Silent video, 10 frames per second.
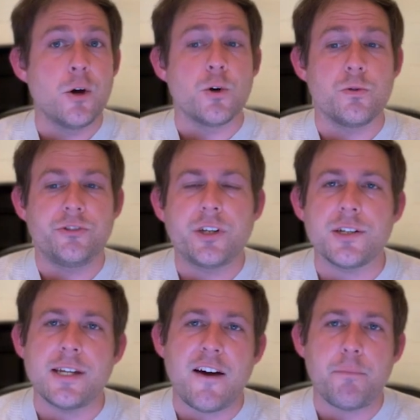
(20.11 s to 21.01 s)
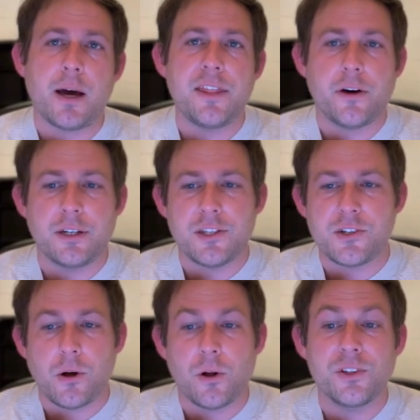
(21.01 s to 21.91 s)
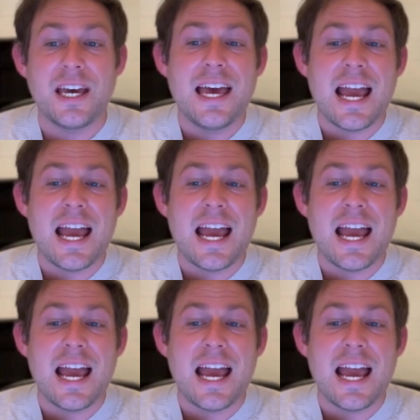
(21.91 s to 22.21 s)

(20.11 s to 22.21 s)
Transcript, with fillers: who doesn't have Python installed,